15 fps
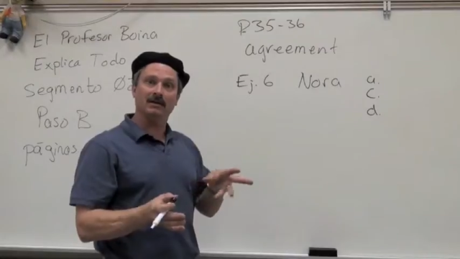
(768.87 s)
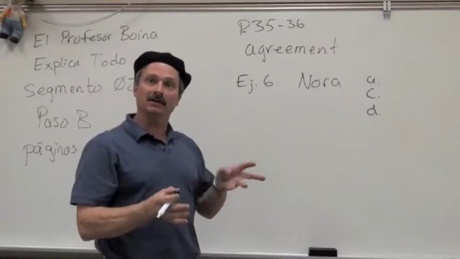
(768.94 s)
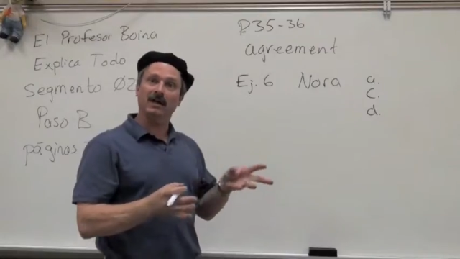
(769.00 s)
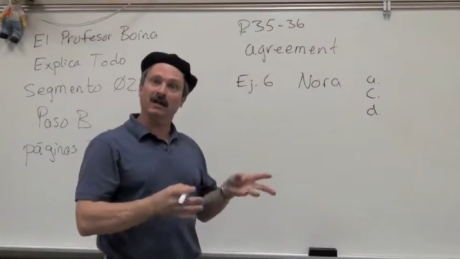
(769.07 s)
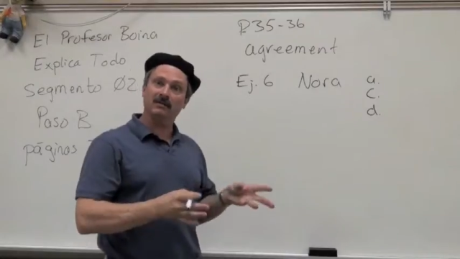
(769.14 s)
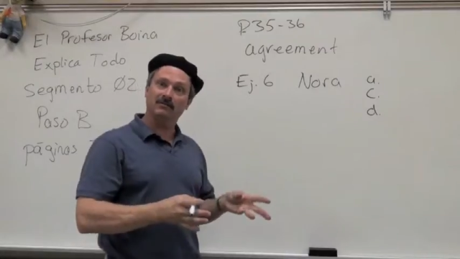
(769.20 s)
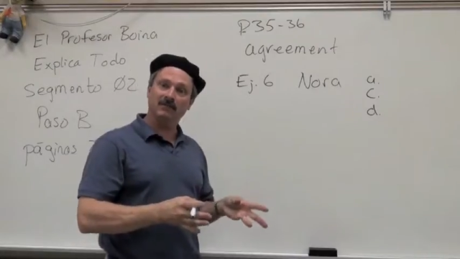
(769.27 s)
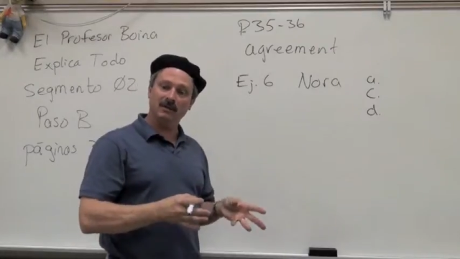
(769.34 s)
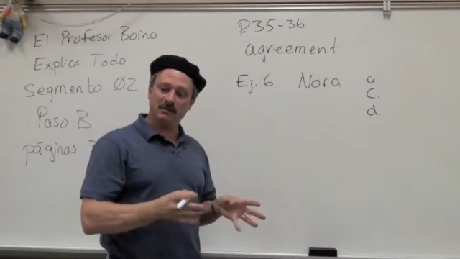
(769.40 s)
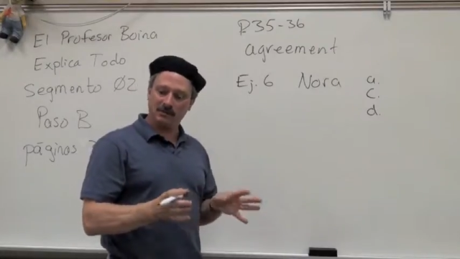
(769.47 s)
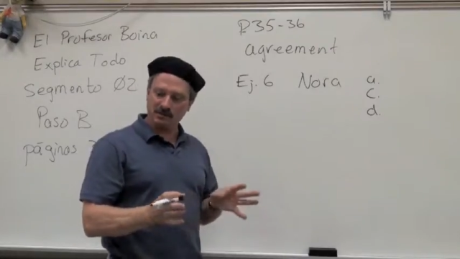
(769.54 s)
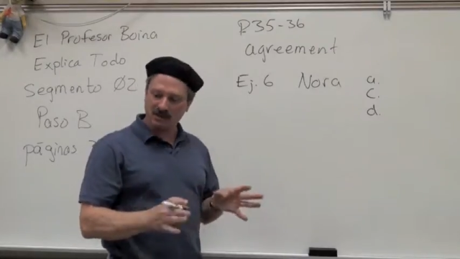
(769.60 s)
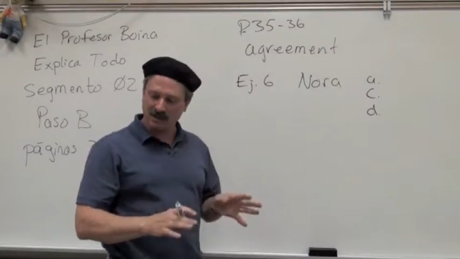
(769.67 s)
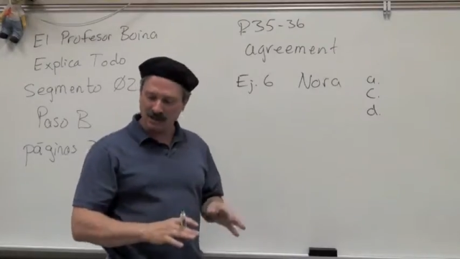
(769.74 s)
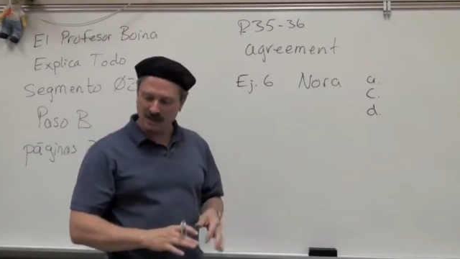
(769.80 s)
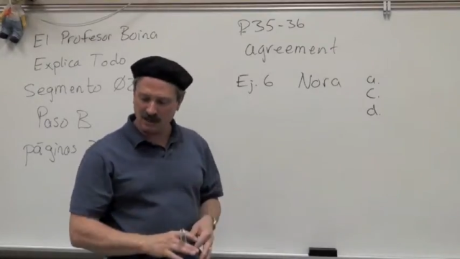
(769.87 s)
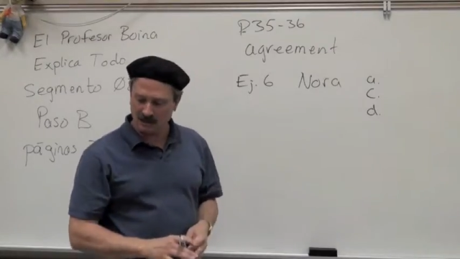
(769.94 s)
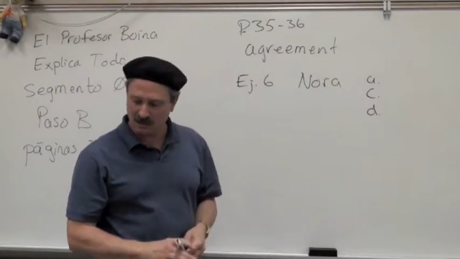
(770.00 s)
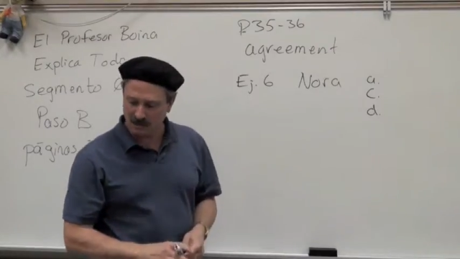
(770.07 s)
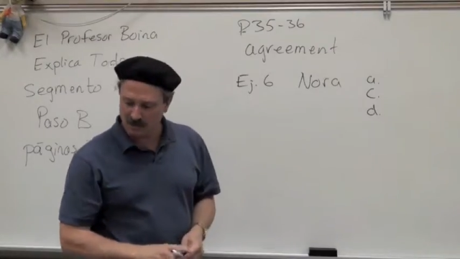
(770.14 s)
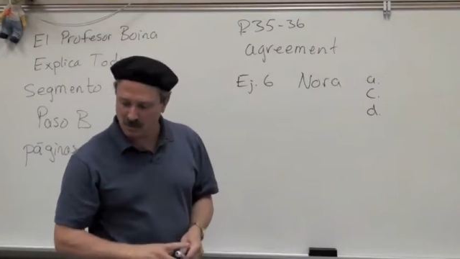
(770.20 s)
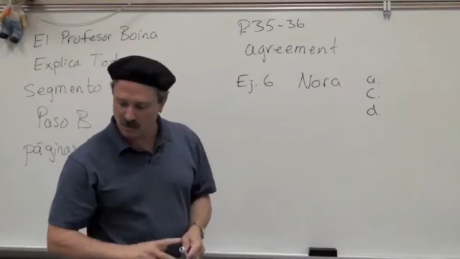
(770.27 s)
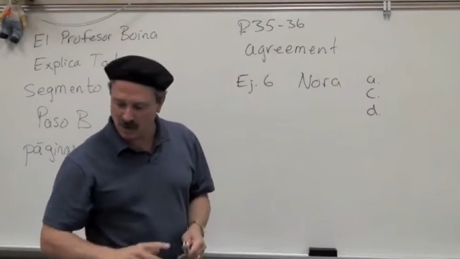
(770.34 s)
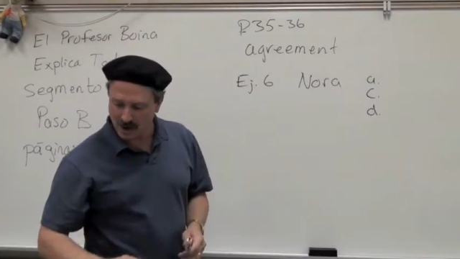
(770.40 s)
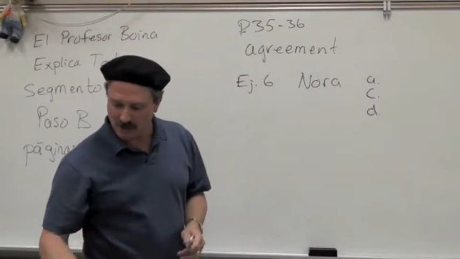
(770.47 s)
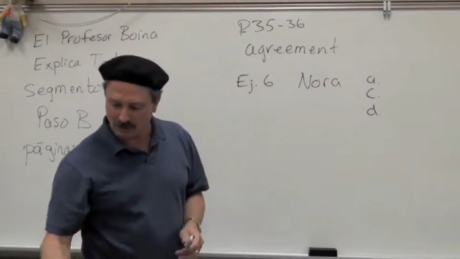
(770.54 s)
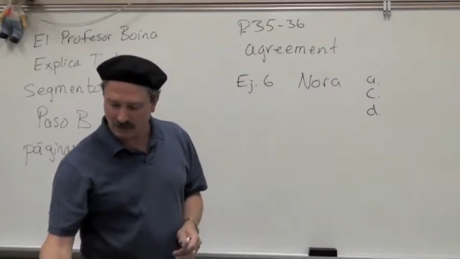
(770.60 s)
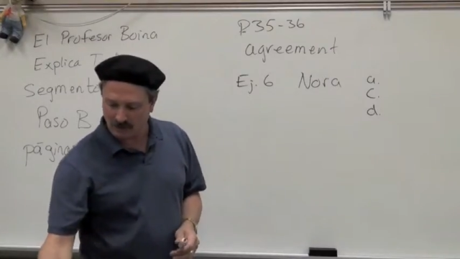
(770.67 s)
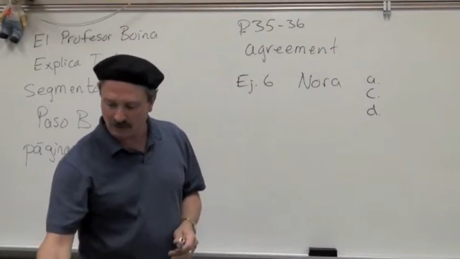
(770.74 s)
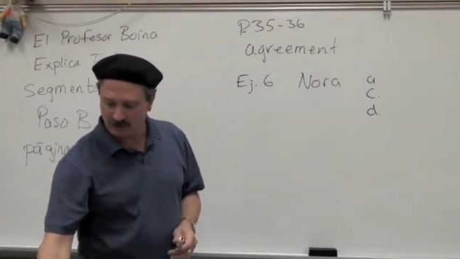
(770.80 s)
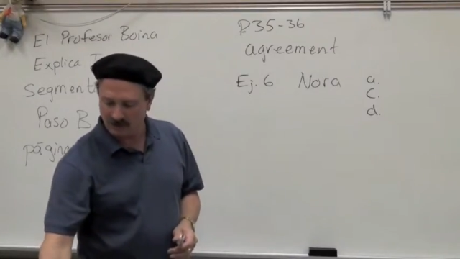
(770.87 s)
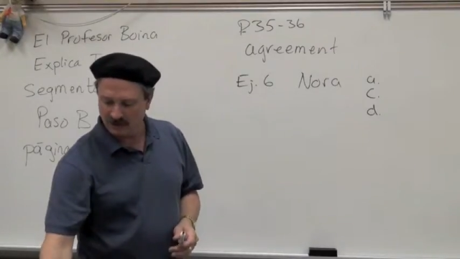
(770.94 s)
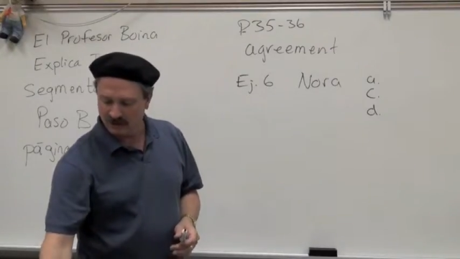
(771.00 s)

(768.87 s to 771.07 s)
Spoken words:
not a female, so I can't use guapo.